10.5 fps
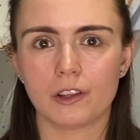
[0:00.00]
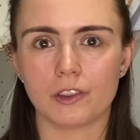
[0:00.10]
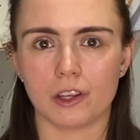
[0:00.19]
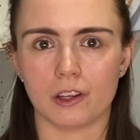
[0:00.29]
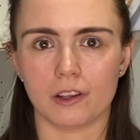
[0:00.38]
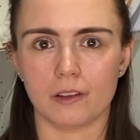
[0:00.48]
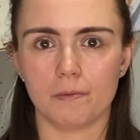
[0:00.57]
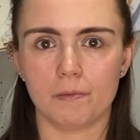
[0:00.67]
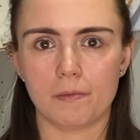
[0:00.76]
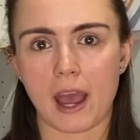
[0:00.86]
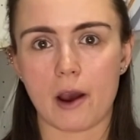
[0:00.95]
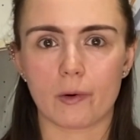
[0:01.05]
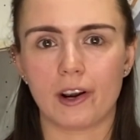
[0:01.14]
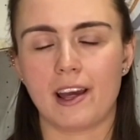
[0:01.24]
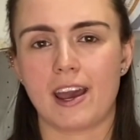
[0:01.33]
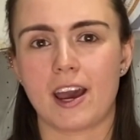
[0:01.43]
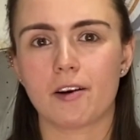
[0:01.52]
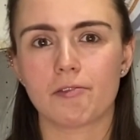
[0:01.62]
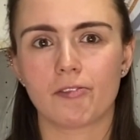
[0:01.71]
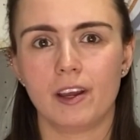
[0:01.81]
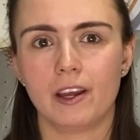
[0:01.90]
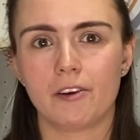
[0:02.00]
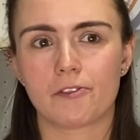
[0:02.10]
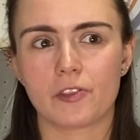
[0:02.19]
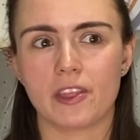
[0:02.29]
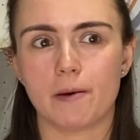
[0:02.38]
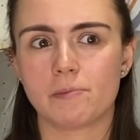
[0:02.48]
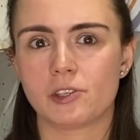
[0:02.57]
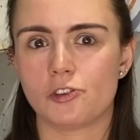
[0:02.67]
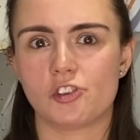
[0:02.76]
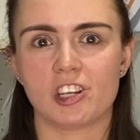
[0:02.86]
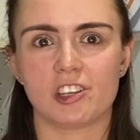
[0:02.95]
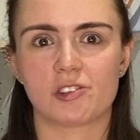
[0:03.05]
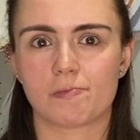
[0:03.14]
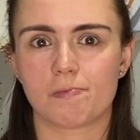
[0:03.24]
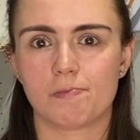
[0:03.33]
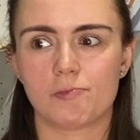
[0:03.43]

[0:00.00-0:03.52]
the hour and a half for them to just